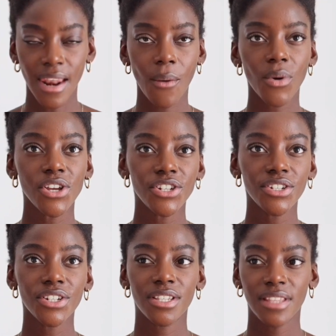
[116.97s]
And I want you to
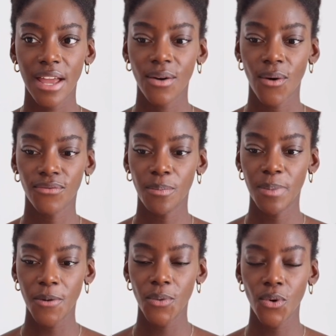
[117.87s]
just think of the
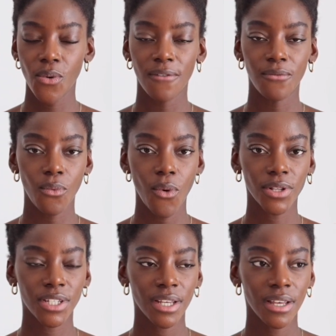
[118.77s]
people who have
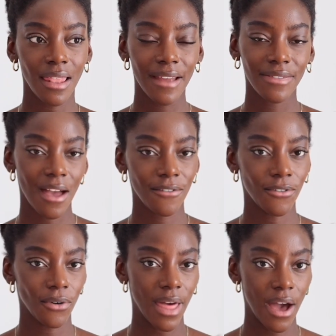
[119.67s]
walked like that
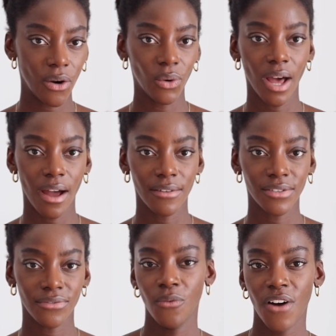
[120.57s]
for their whole
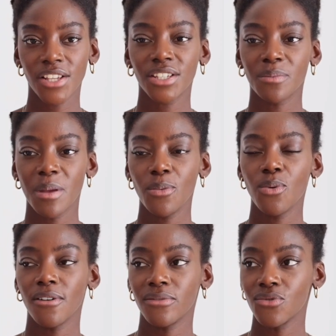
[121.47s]
lives versus the people who have